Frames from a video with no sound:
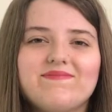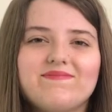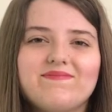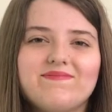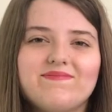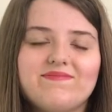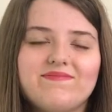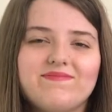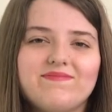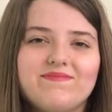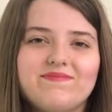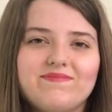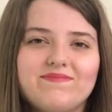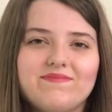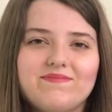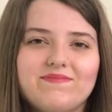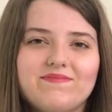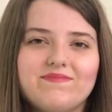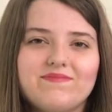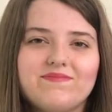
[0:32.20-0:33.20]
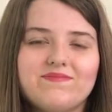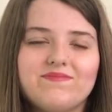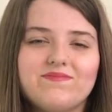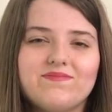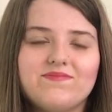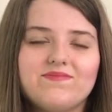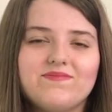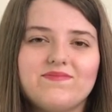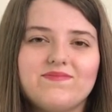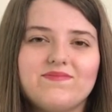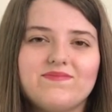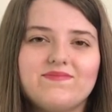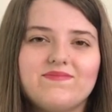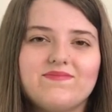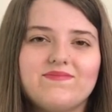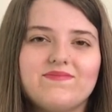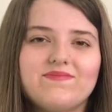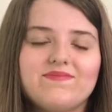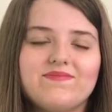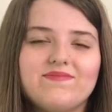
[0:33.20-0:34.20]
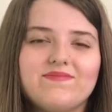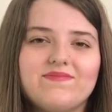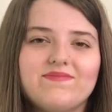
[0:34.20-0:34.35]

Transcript: (silent)